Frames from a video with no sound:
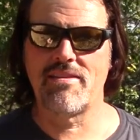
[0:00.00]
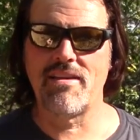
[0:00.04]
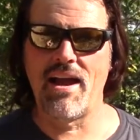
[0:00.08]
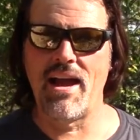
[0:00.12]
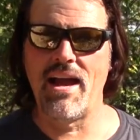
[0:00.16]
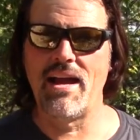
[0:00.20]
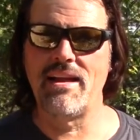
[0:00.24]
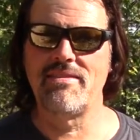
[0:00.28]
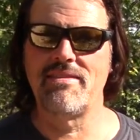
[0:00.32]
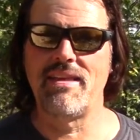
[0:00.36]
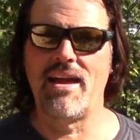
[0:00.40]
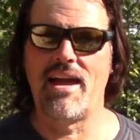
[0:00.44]

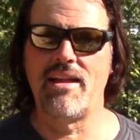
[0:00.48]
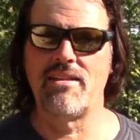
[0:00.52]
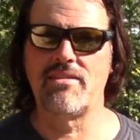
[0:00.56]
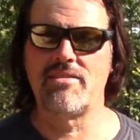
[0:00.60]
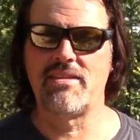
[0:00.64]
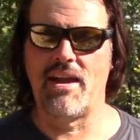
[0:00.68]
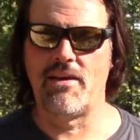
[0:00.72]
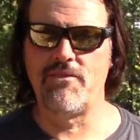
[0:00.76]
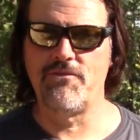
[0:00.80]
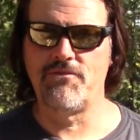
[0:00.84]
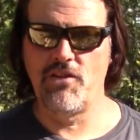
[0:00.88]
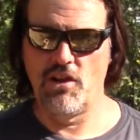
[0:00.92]
sign
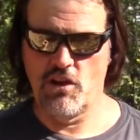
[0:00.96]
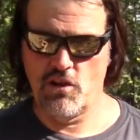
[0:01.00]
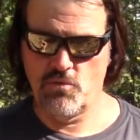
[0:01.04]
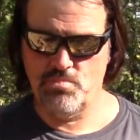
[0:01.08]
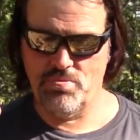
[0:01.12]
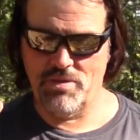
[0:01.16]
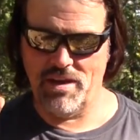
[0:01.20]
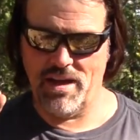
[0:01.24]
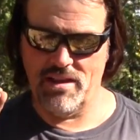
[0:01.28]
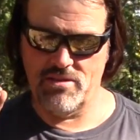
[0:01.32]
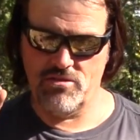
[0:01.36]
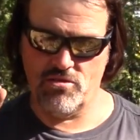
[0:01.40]
that
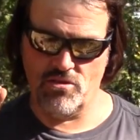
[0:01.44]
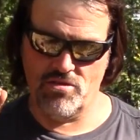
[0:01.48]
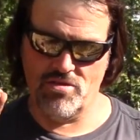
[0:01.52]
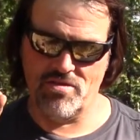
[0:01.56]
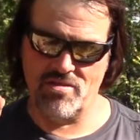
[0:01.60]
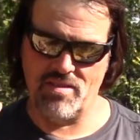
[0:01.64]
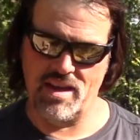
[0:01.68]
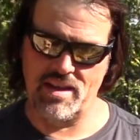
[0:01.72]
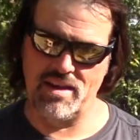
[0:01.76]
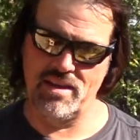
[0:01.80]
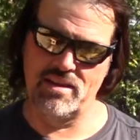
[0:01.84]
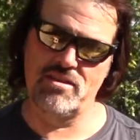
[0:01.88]
fish plants are
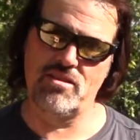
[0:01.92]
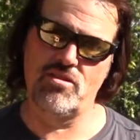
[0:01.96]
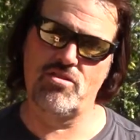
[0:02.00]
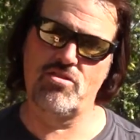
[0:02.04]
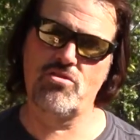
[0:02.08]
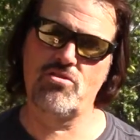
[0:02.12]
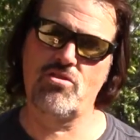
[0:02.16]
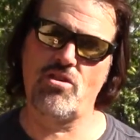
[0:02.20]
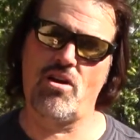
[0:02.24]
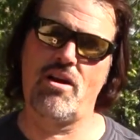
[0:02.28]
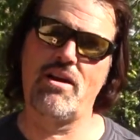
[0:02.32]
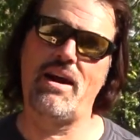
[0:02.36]
slated to
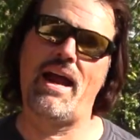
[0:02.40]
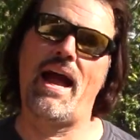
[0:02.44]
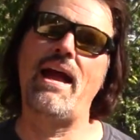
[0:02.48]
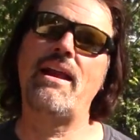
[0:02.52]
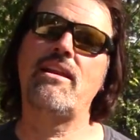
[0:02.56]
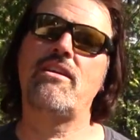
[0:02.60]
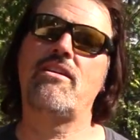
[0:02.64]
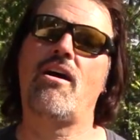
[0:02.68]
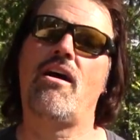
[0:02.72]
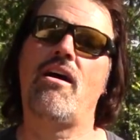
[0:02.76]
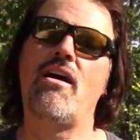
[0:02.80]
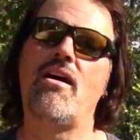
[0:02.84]
start
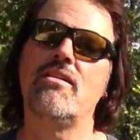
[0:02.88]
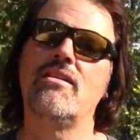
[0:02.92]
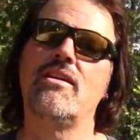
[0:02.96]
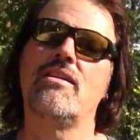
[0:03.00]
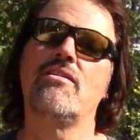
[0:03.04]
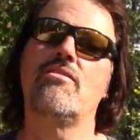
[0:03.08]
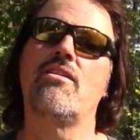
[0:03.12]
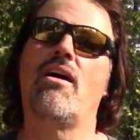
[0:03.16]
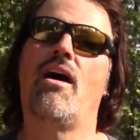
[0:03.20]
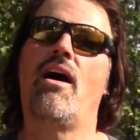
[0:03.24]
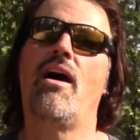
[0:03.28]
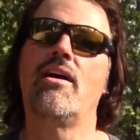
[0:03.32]
at
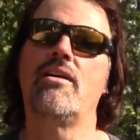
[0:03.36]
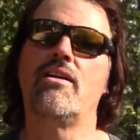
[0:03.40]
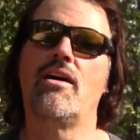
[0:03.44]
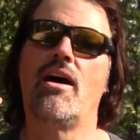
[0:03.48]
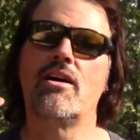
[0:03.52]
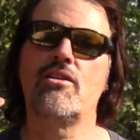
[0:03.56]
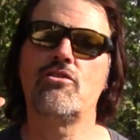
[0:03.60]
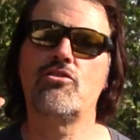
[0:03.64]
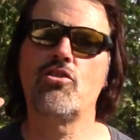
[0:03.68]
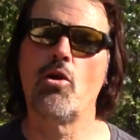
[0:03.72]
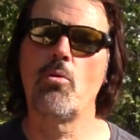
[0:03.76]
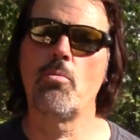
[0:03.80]
Collins on
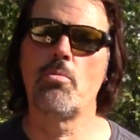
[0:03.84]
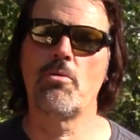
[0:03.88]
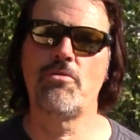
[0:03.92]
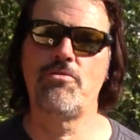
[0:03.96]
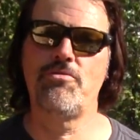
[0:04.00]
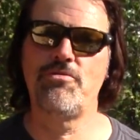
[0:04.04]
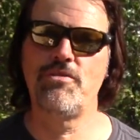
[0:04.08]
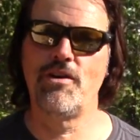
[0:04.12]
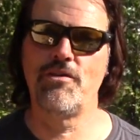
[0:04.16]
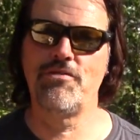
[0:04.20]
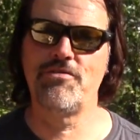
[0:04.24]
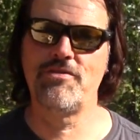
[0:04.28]
October
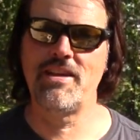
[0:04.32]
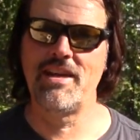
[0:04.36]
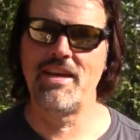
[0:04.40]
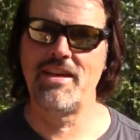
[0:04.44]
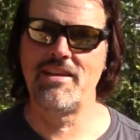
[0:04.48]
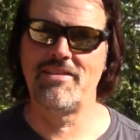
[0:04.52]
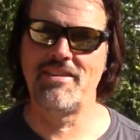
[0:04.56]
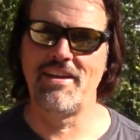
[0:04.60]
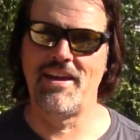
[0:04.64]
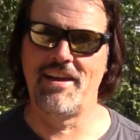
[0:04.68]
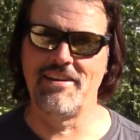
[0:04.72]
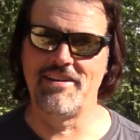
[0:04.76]

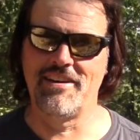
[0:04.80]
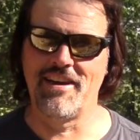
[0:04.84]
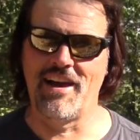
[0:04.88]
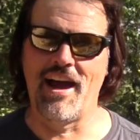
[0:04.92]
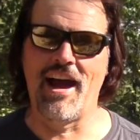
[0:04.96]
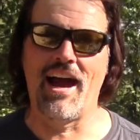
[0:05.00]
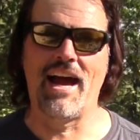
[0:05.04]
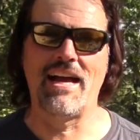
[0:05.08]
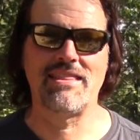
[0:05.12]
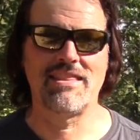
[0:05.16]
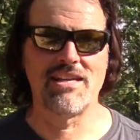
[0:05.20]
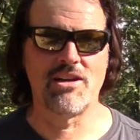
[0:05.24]
15th, and
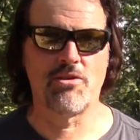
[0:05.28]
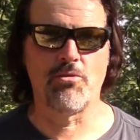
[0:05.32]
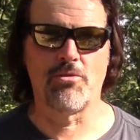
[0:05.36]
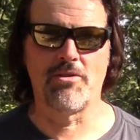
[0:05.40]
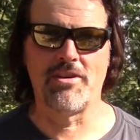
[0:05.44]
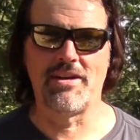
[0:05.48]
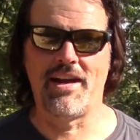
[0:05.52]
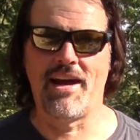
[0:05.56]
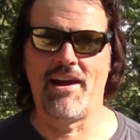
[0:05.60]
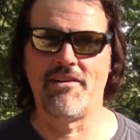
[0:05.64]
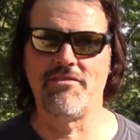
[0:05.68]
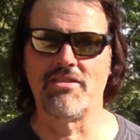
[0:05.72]
I think we're
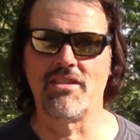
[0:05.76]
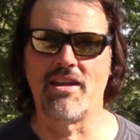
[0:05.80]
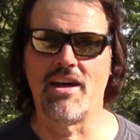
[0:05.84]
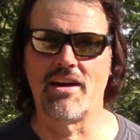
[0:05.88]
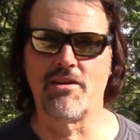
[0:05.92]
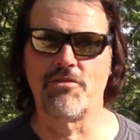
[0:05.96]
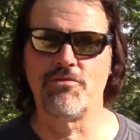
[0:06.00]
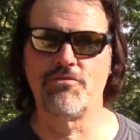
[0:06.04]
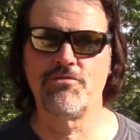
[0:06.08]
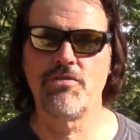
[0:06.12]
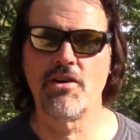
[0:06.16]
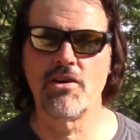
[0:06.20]
going to have a
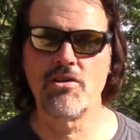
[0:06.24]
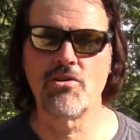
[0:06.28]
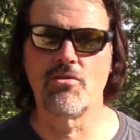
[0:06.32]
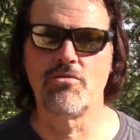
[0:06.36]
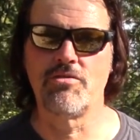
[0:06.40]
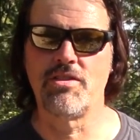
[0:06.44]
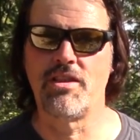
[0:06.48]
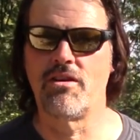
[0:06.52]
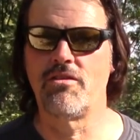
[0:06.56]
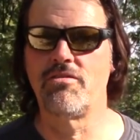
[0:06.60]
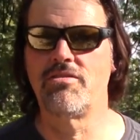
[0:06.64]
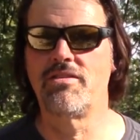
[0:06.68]
lot of fun
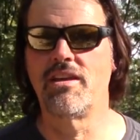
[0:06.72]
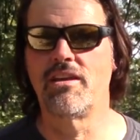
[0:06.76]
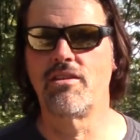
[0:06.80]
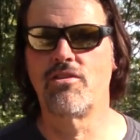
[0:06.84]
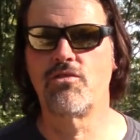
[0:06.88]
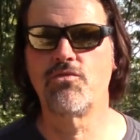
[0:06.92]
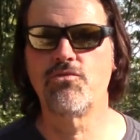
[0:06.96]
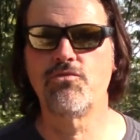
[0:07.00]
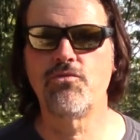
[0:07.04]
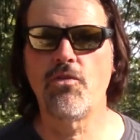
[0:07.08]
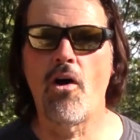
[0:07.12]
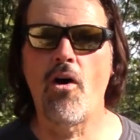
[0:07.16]
over there
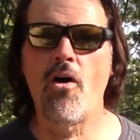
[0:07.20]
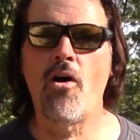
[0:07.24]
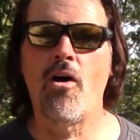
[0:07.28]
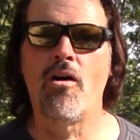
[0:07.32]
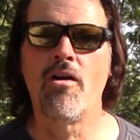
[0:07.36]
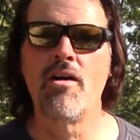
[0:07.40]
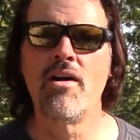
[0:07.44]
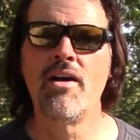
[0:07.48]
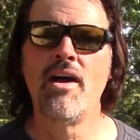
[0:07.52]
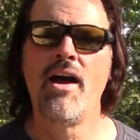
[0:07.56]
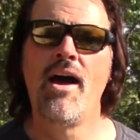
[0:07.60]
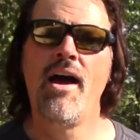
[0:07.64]
this
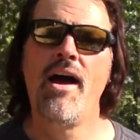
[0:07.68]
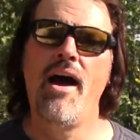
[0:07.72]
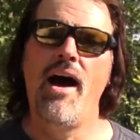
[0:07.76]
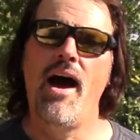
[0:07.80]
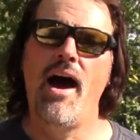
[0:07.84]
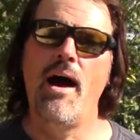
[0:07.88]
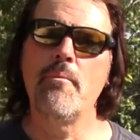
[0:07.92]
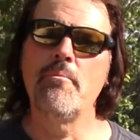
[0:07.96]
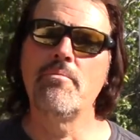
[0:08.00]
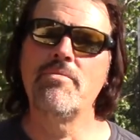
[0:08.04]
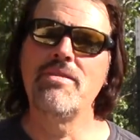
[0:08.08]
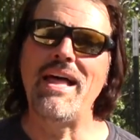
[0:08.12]
fall.
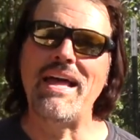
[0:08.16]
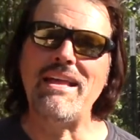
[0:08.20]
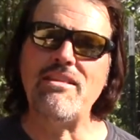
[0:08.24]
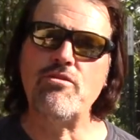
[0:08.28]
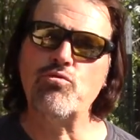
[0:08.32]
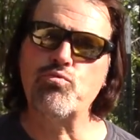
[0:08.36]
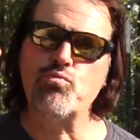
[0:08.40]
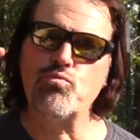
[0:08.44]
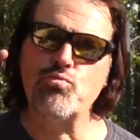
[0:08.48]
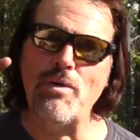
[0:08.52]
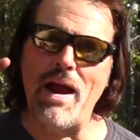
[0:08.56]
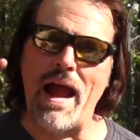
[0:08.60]

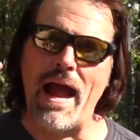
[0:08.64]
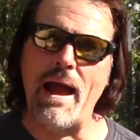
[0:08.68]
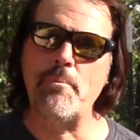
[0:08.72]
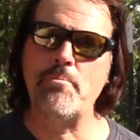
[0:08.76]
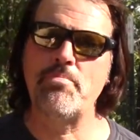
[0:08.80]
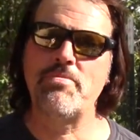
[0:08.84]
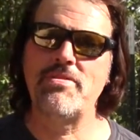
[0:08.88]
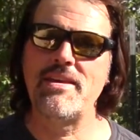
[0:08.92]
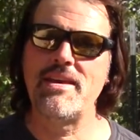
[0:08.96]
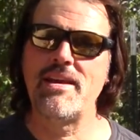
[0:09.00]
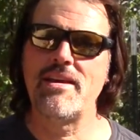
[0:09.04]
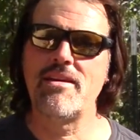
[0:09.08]
Let's
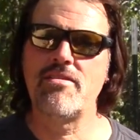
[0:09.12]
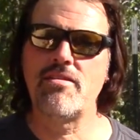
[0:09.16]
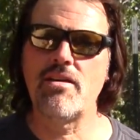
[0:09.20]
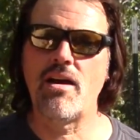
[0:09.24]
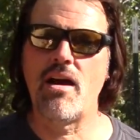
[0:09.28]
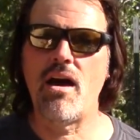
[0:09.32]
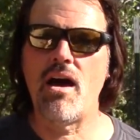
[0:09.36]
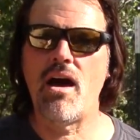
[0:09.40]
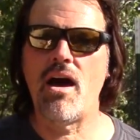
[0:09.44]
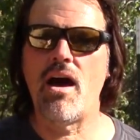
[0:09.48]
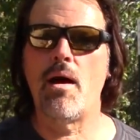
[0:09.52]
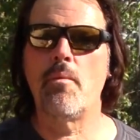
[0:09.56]
wrap things
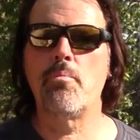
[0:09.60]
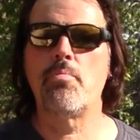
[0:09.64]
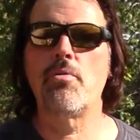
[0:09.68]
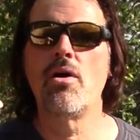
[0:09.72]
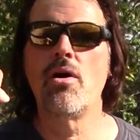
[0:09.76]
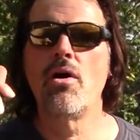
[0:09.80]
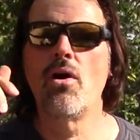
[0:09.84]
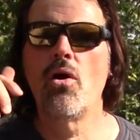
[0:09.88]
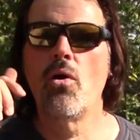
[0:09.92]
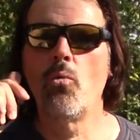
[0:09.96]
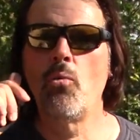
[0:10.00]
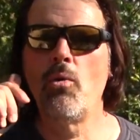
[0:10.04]
up
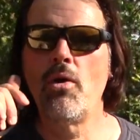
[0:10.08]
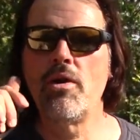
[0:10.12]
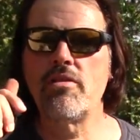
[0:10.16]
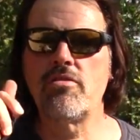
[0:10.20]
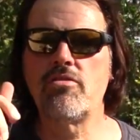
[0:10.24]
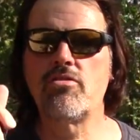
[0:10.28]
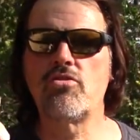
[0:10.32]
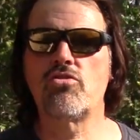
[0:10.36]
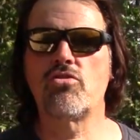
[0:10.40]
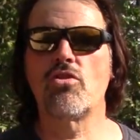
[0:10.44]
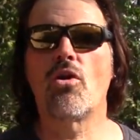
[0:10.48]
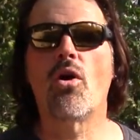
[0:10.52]

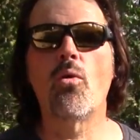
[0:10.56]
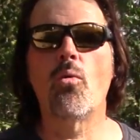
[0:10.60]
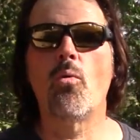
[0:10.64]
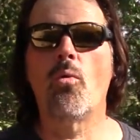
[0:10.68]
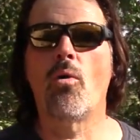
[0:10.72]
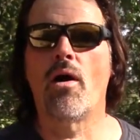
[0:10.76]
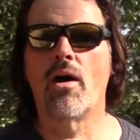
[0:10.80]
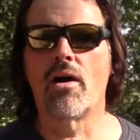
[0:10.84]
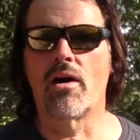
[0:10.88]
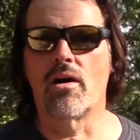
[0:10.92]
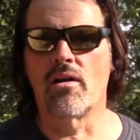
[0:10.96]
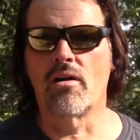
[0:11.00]
with
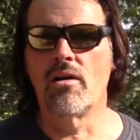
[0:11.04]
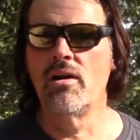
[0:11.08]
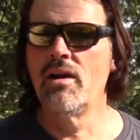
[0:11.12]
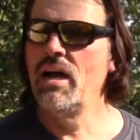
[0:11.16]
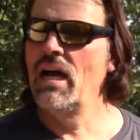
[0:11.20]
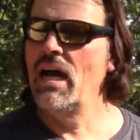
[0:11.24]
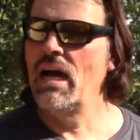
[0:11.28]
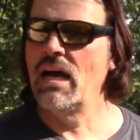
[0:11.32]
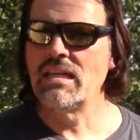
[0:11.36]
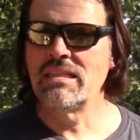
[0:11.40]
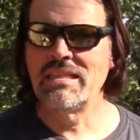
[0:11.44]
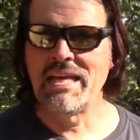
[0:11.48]
saltwater.
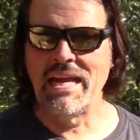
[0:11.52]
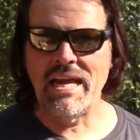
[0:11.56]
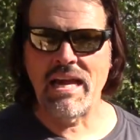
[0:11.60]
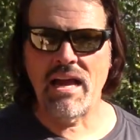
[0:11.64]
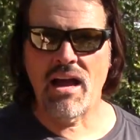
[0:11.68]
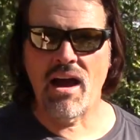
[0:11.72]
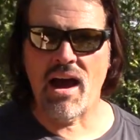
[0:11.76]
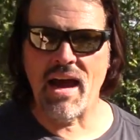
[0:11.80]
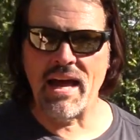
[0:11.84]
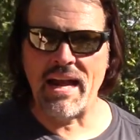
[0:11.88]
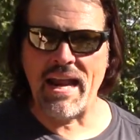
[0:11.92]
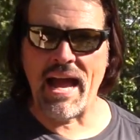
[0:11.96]

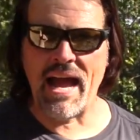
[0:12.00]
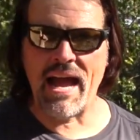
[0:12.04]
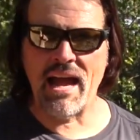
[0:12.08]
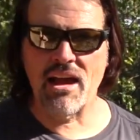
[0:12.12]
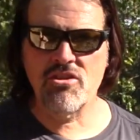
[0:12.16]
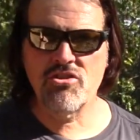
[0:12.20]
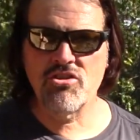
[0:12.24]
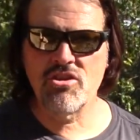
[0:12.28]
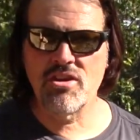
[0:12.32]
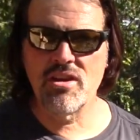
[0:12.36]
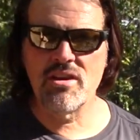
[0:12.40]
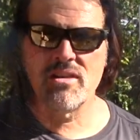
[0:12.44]
Lingcod
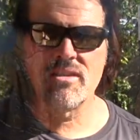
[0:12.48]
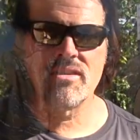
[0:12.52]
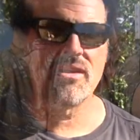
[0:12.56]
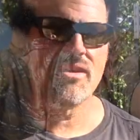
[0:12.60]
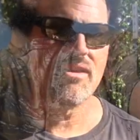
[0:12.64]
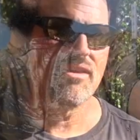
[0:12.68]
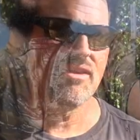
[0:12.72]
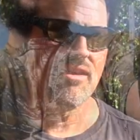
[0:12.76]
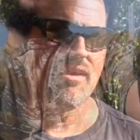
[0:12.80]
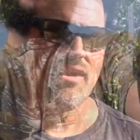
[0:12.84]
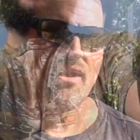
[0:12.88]
action,